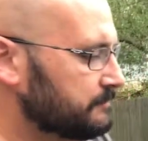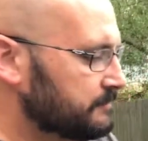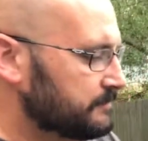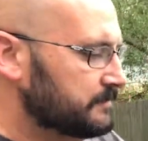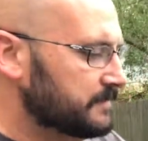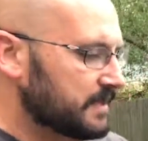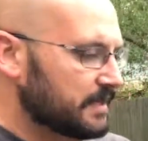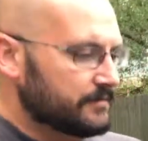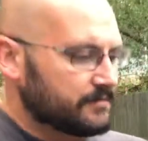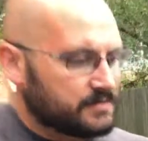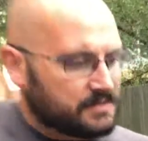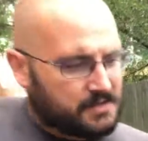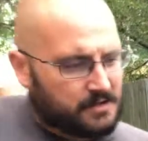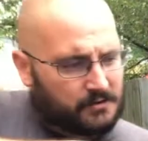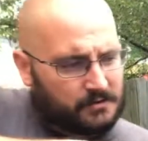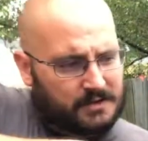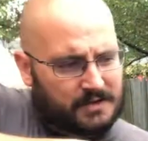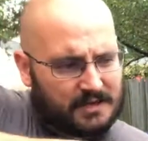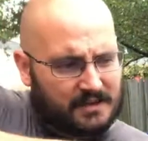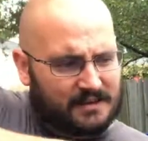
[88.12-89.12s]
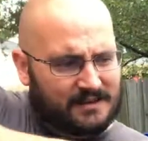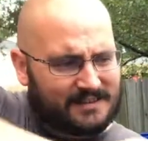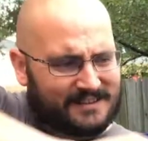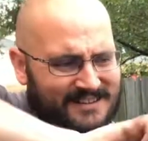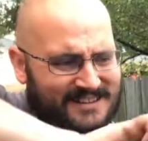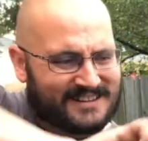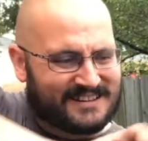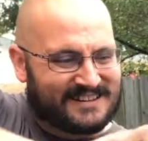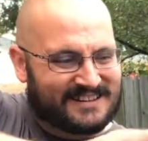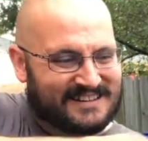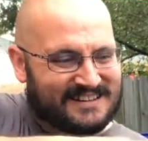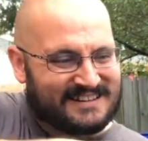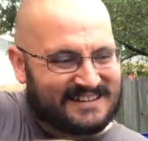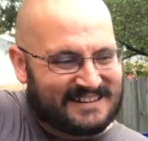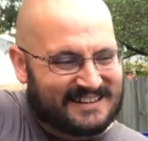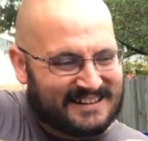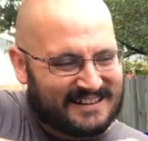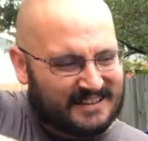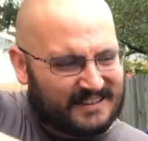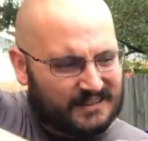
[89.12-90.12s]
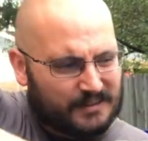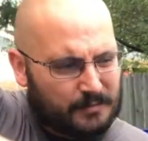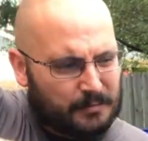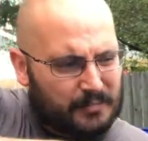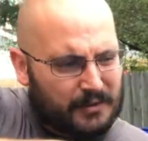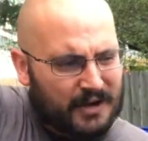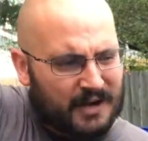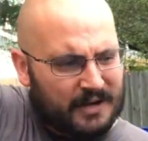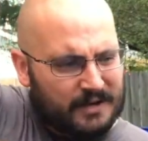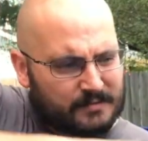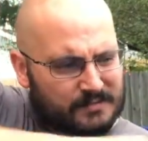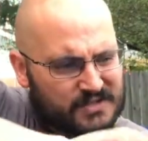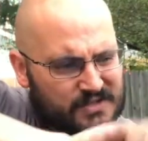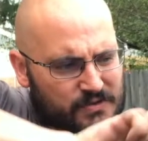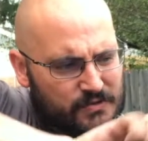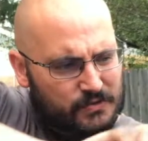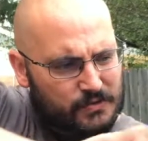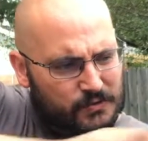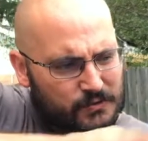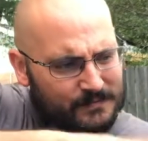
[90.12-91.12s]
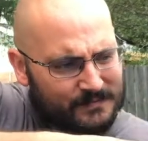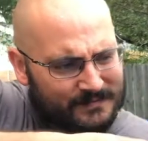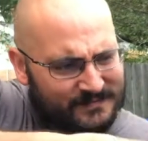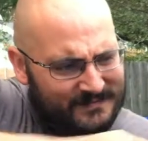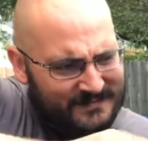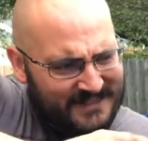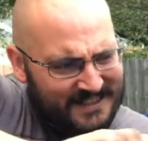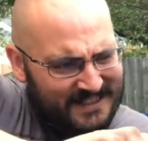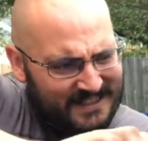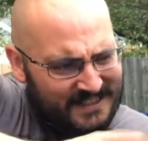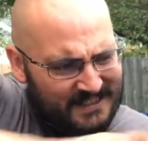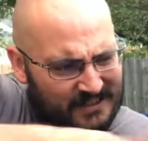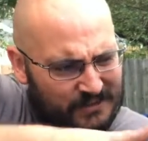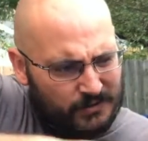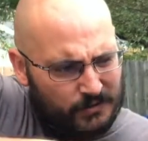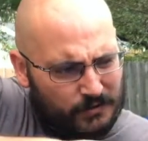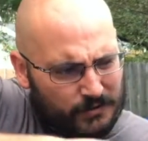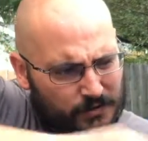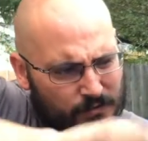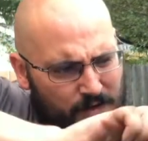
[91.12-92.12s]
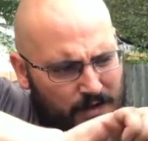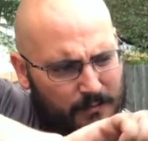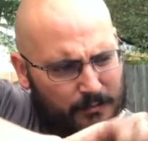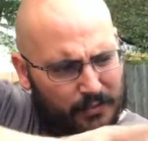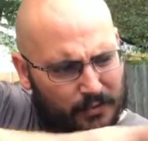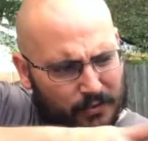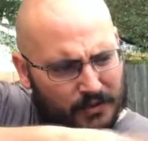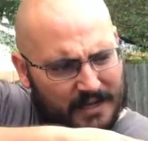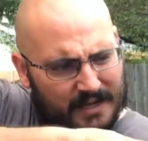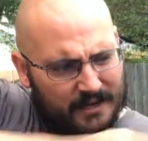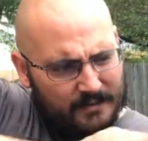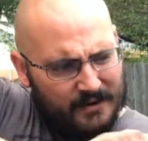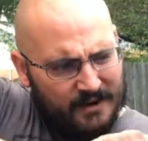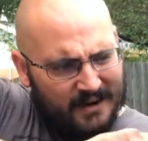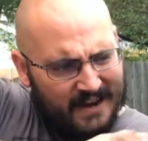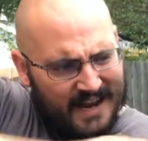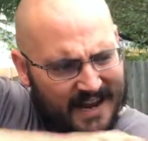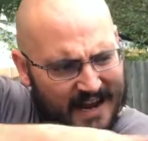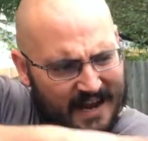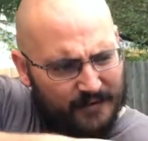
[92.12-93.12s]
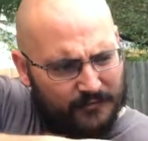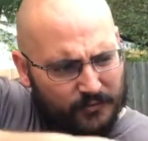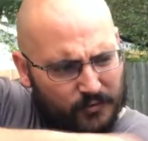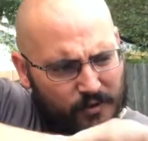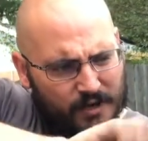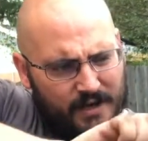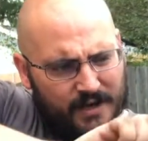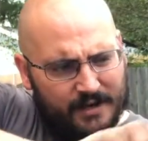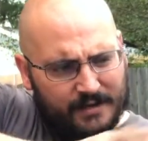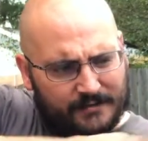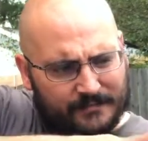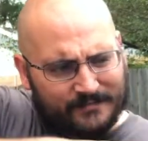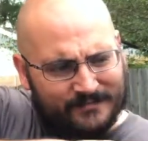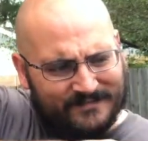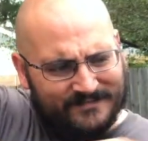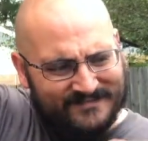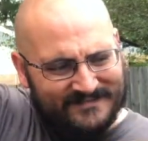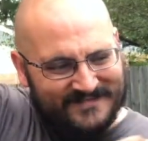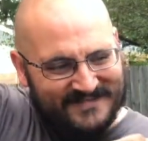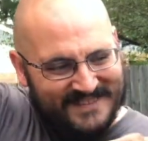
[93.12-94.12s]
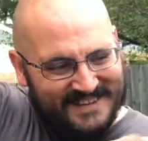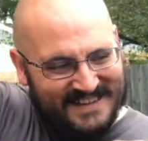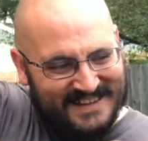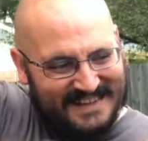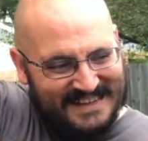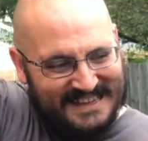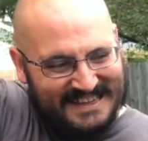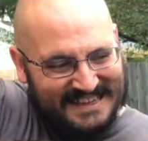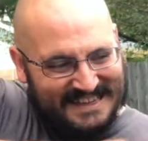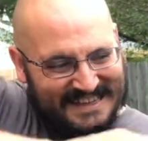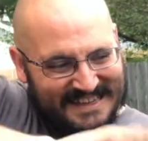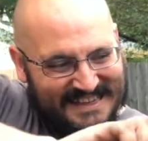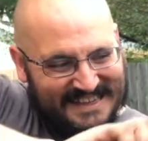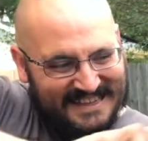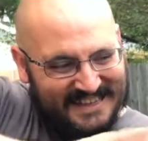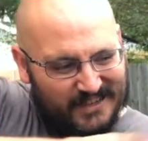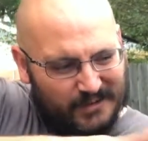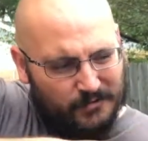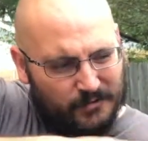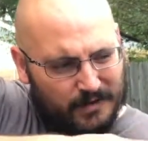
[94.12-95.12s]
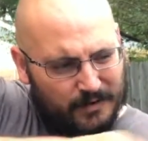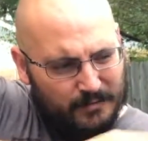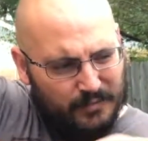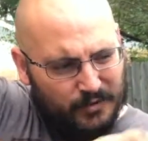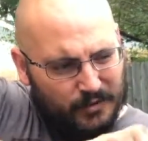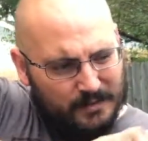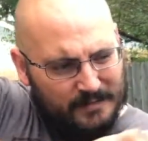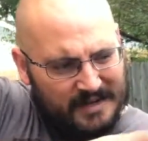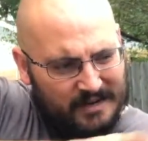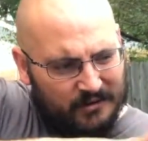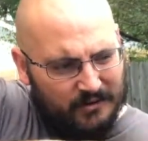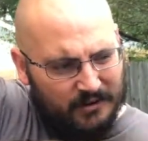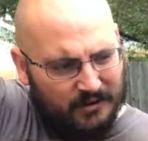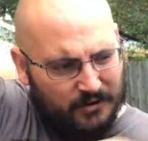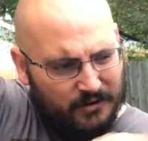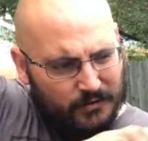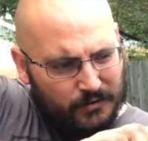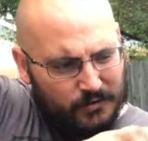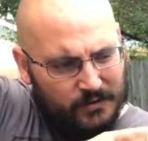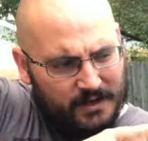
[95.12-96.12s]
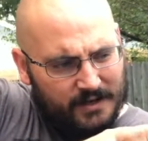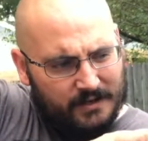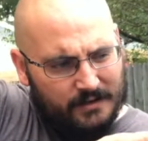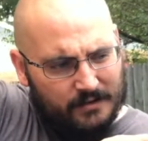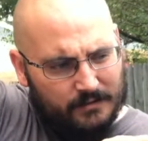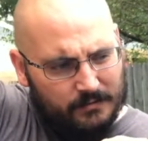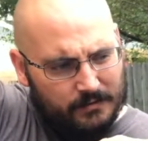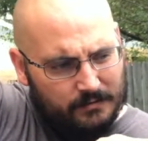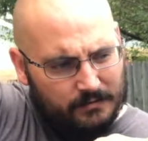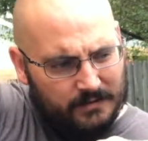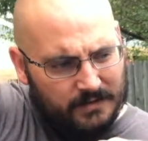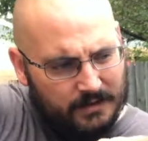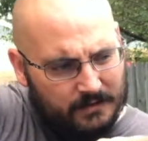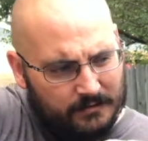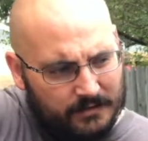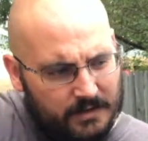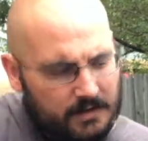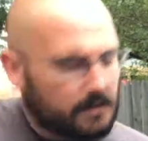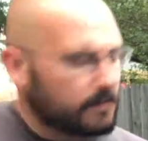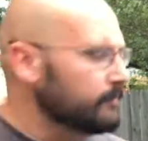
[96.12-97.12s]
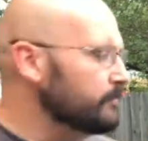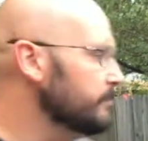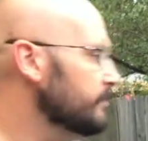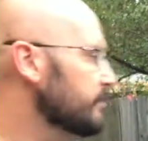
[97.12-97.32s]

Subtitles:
That's okay. The bottom 2, you only want to pull out about halfway. You don't want to pull them out all the way. Whoop, there we go.